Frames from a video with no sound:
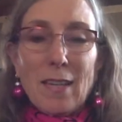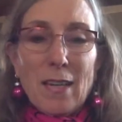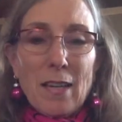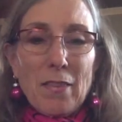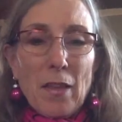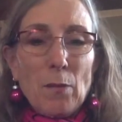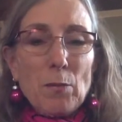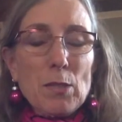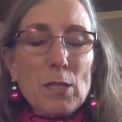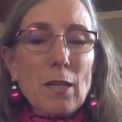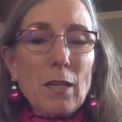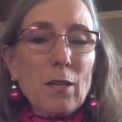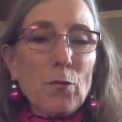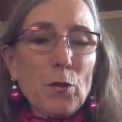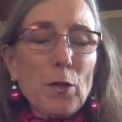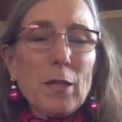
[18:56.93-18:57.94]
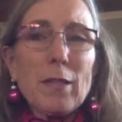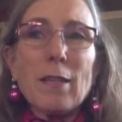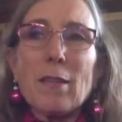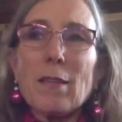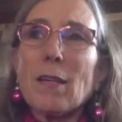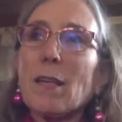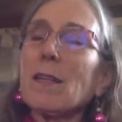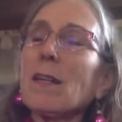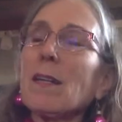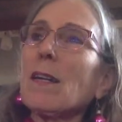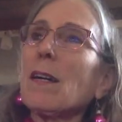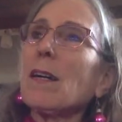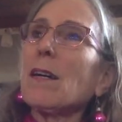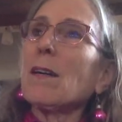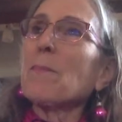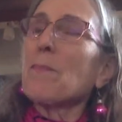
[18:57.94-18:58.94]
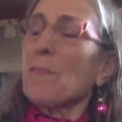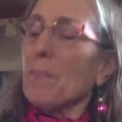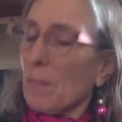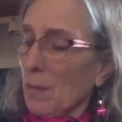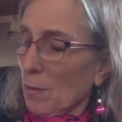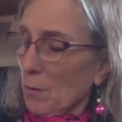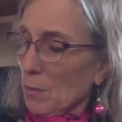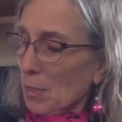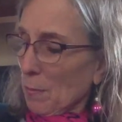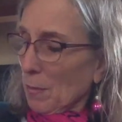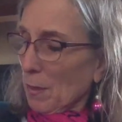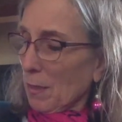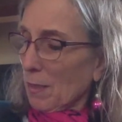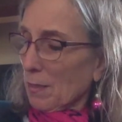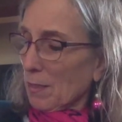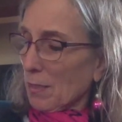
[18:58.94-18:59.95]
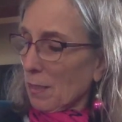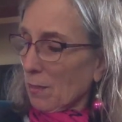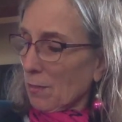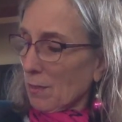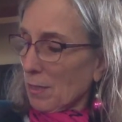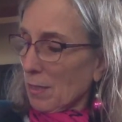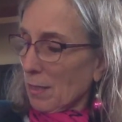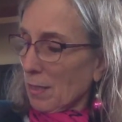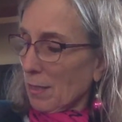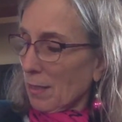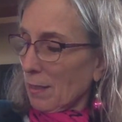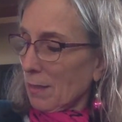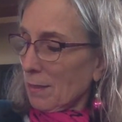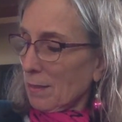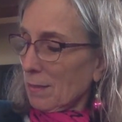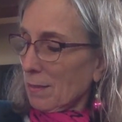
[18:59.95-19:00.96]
And that was kind of fun. And then there was something else that I was thinking